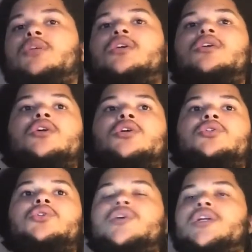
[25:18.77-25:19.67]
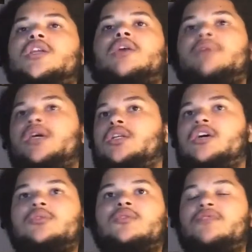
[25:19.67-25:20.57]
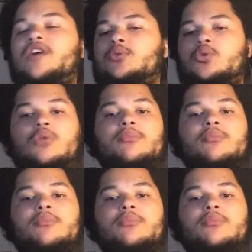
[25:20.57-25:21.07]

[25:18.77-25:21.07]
They treated that match like it was a 5-star